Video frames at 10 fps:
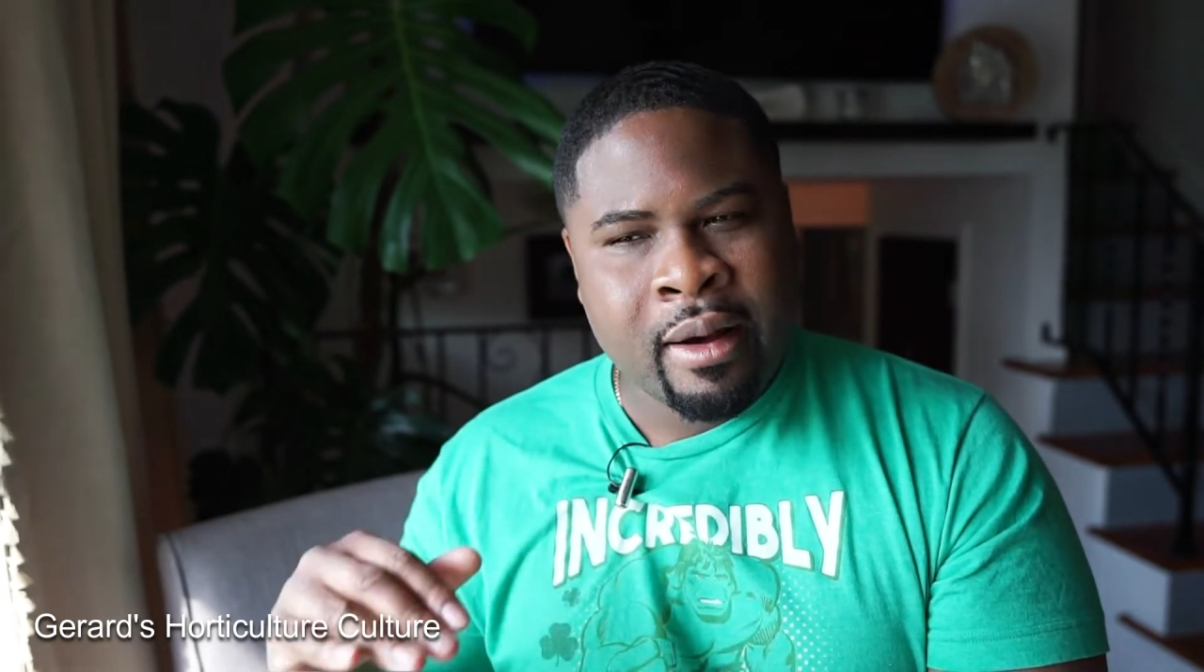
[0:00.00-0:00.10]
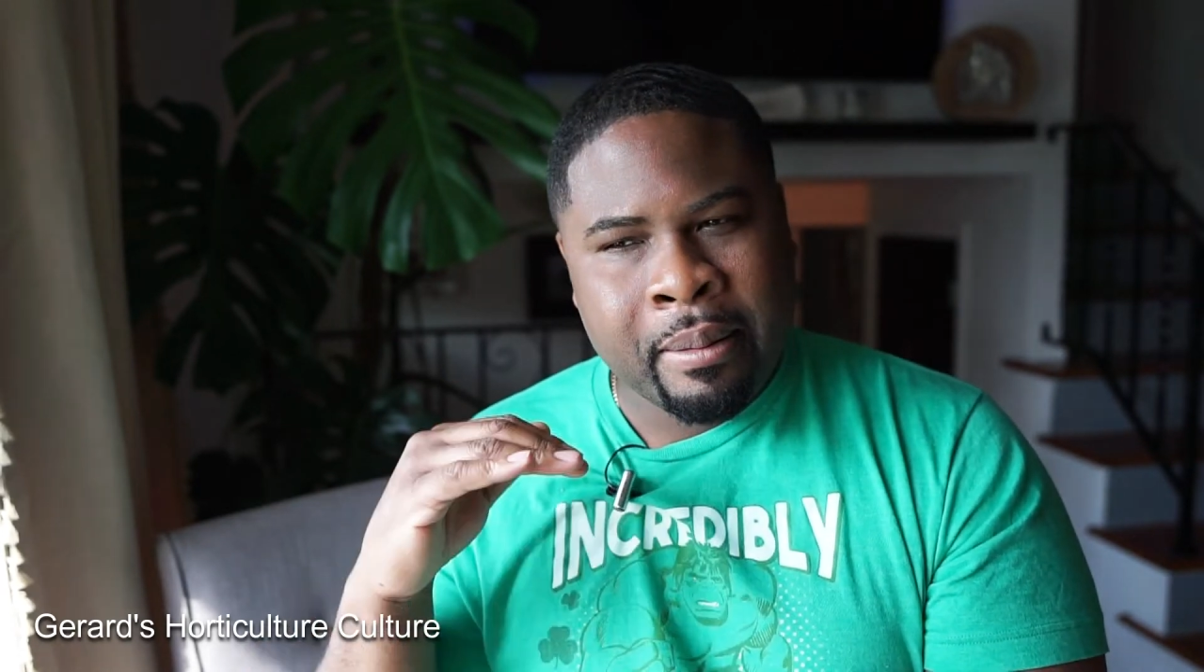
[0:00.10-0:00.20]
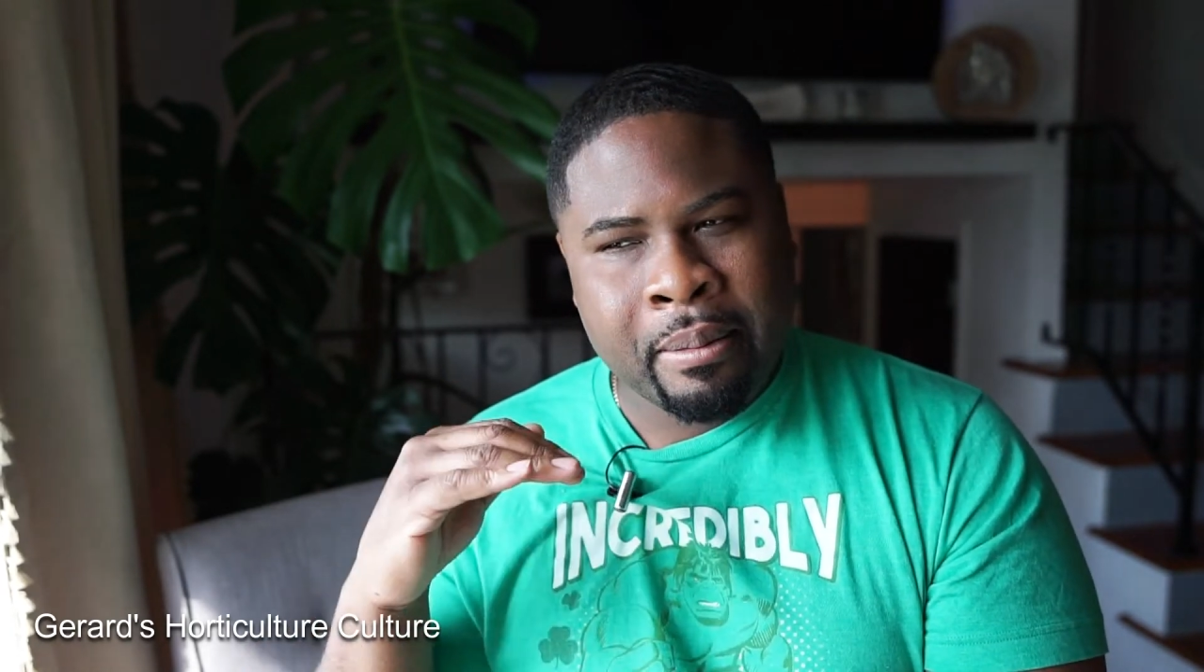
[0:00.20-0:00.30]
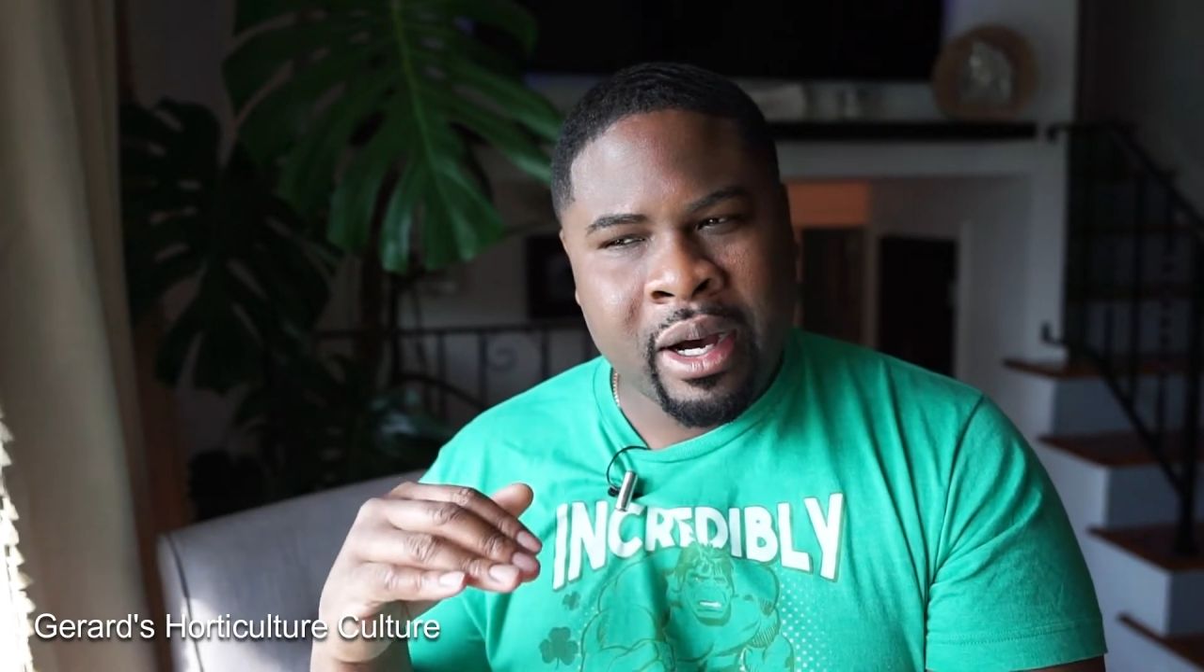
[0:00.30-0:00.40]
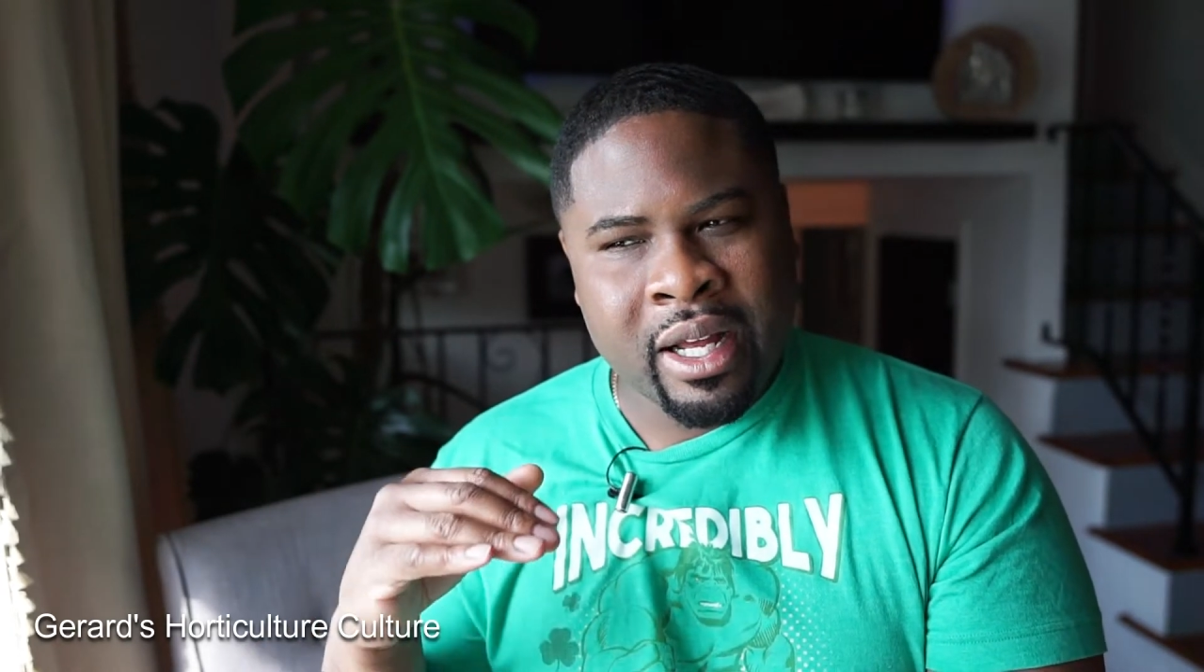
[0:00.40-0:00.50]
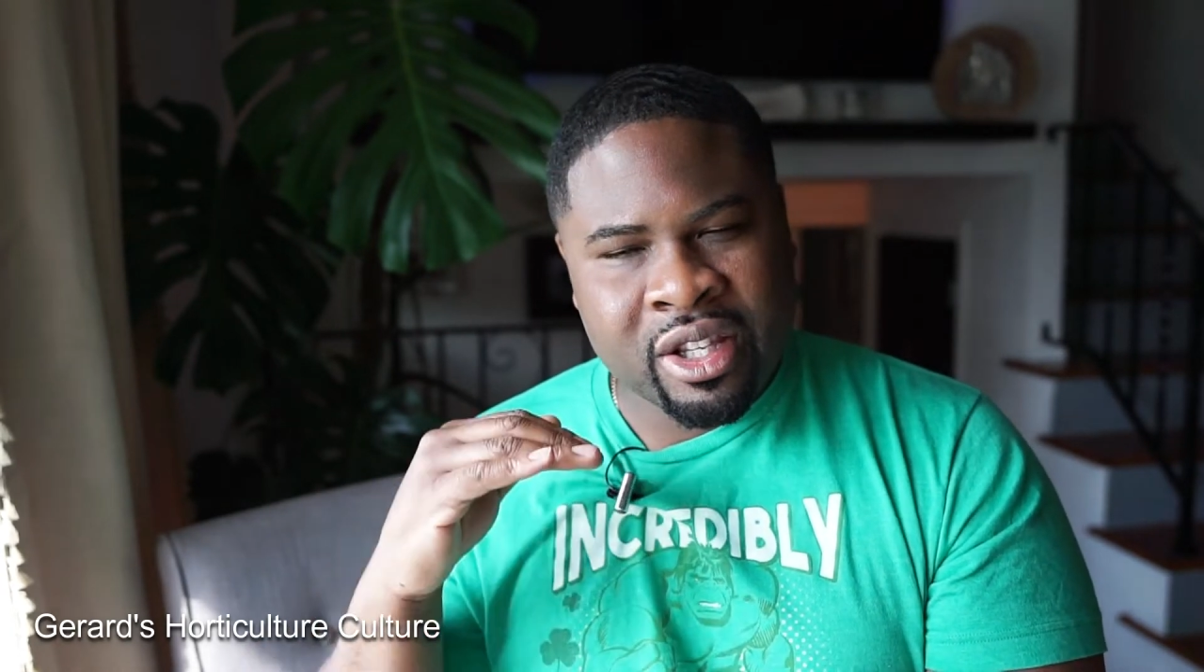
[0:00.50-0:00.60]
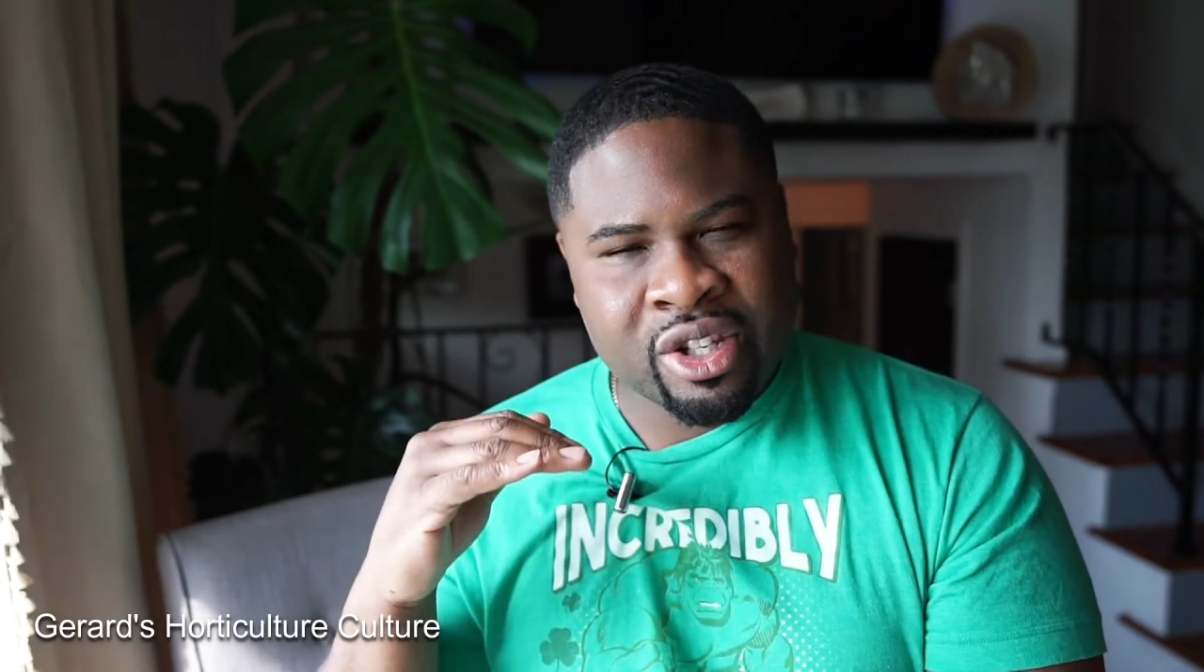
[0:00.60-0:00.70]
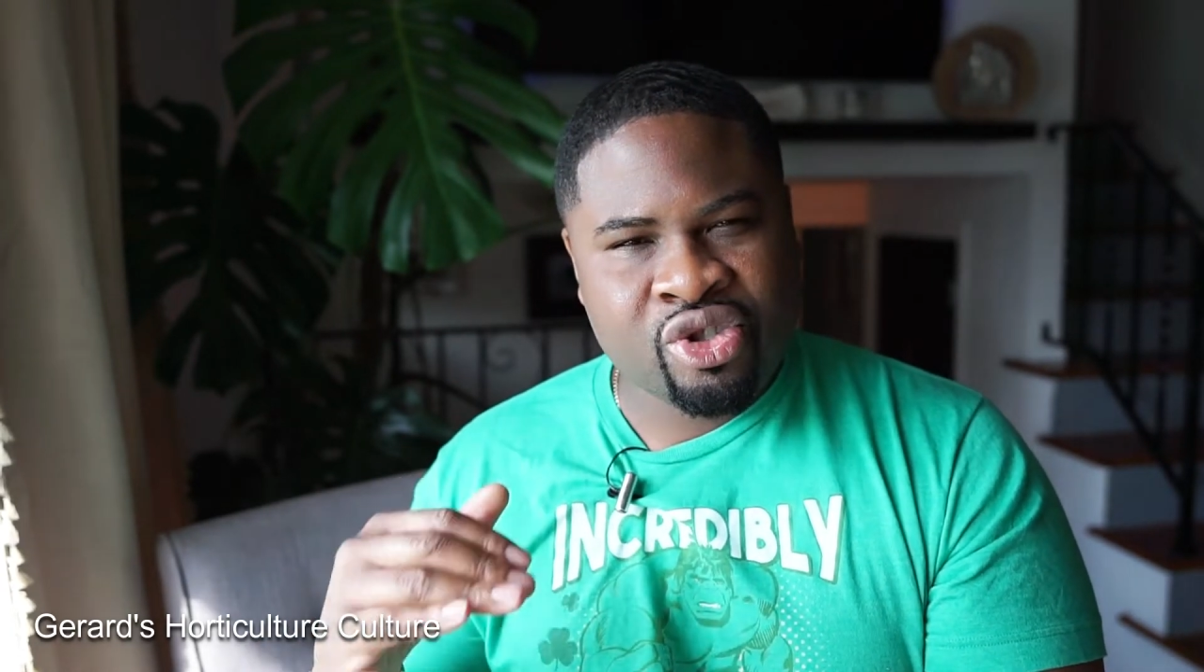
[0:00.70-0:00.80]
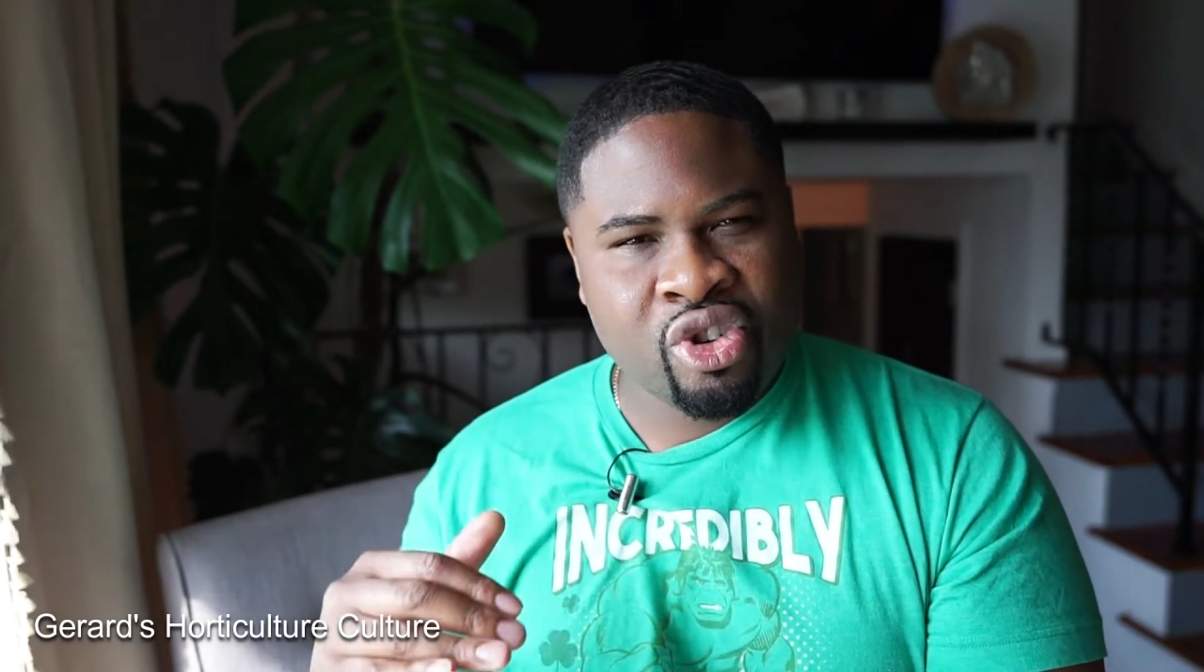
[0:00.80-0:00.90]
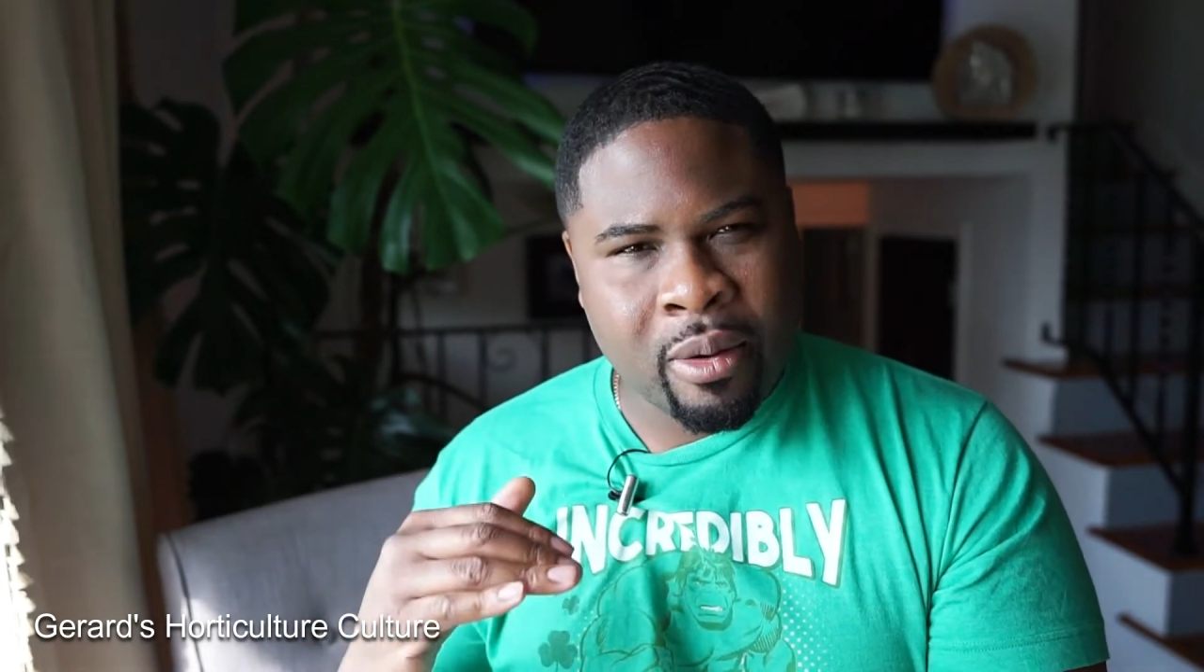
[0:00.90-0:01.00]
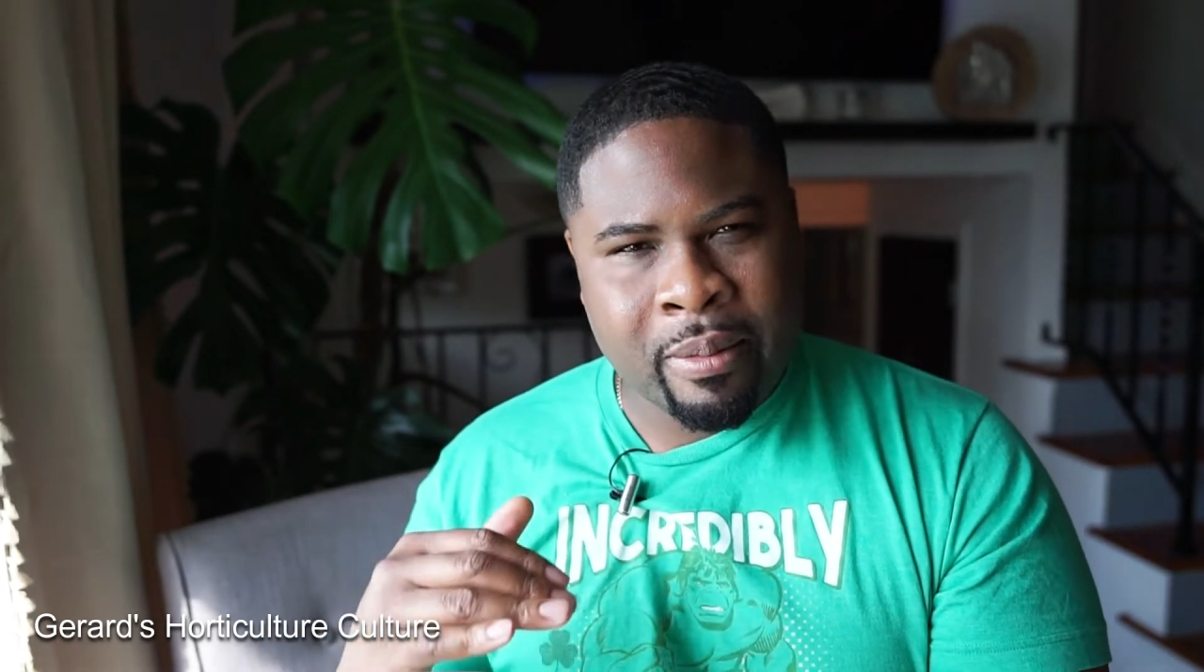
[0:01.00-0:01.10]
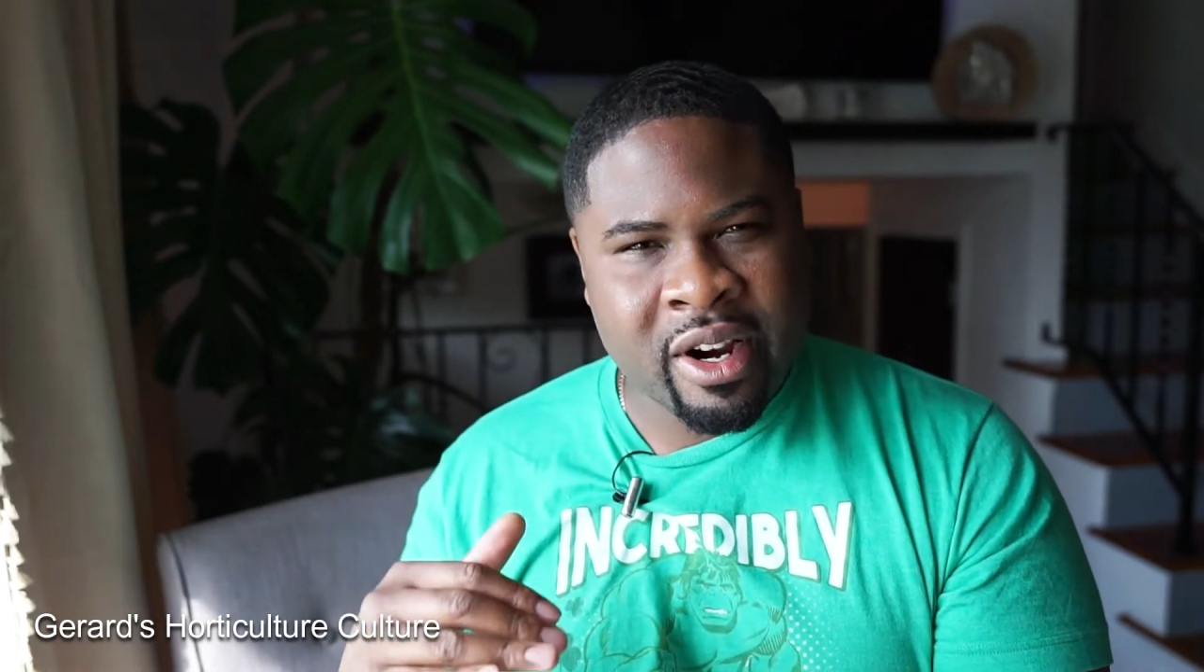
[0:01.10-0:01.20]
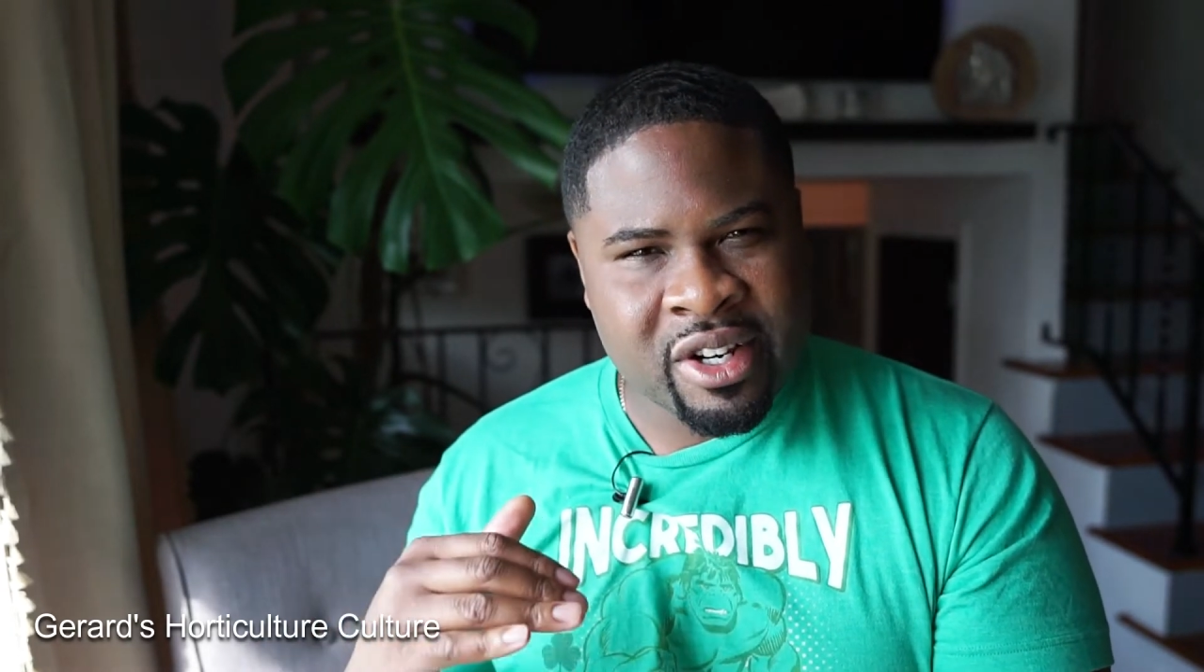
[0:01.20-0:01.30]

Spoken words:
but the strawberry